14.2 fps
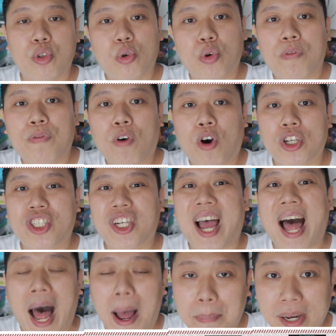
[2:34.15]
You could forge
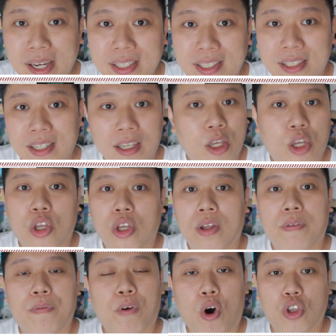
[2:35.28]
armors
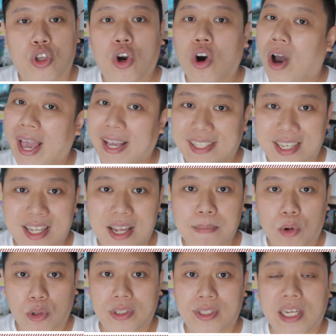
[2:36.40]
for your existing
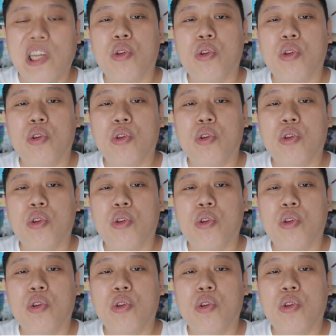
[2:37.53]
monster,